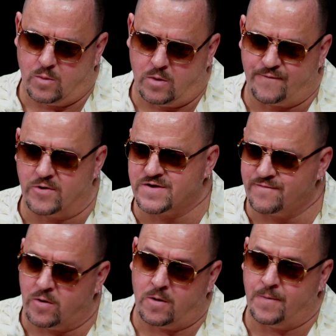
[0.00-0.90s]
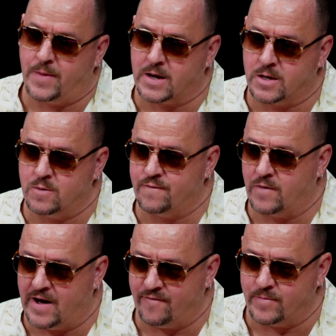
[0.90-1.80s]
first of all, thank you for
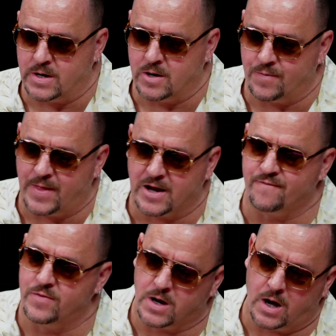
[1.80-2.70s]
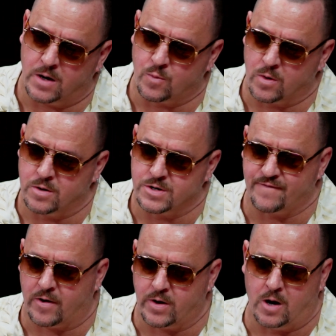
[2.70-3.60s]
having me here, and thank you for the kind words.
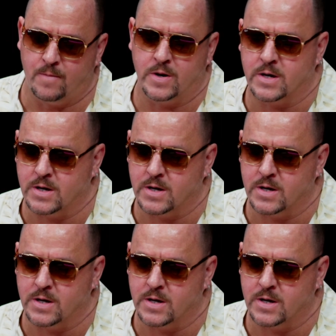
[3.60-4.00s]
Very humbling.